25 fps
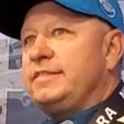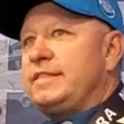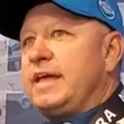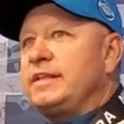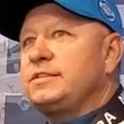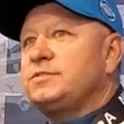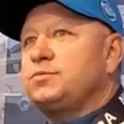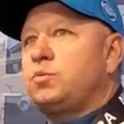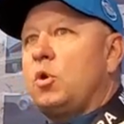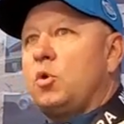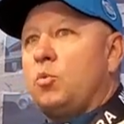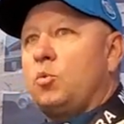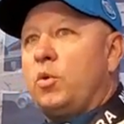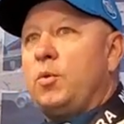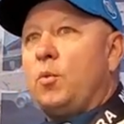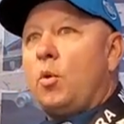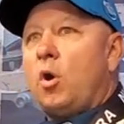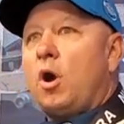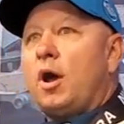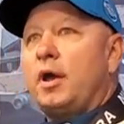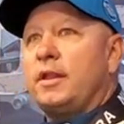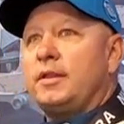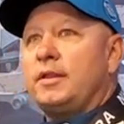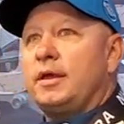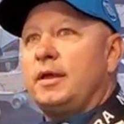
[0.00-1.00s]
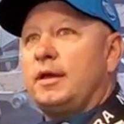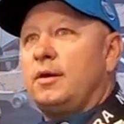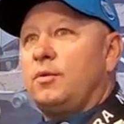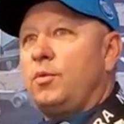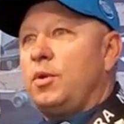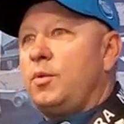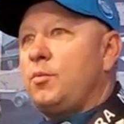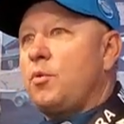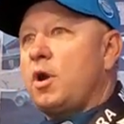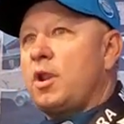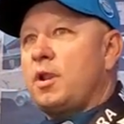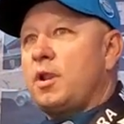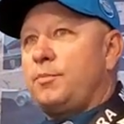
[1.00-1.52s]
That's what we want.
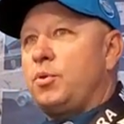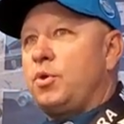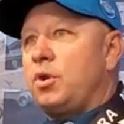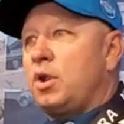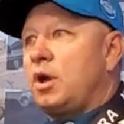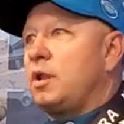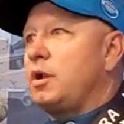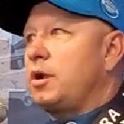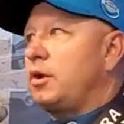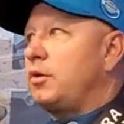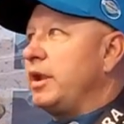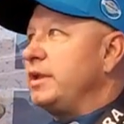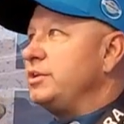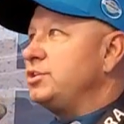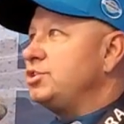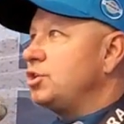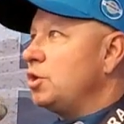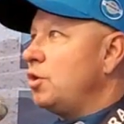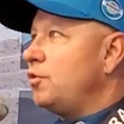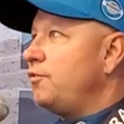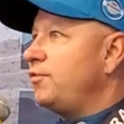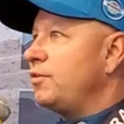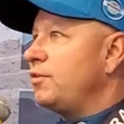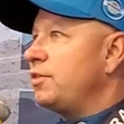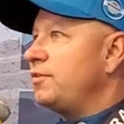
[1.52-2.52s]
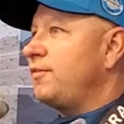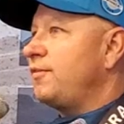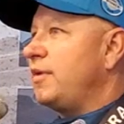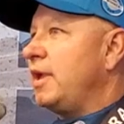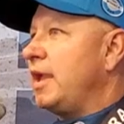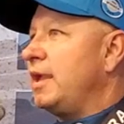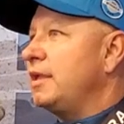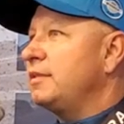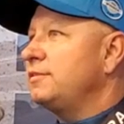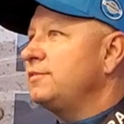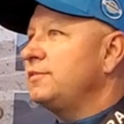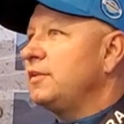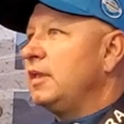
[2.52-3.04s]
We want to put on a great show
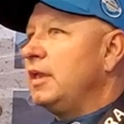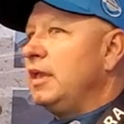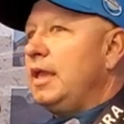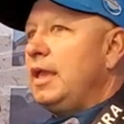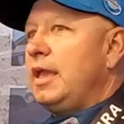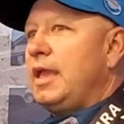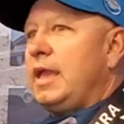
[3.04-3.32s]
fans.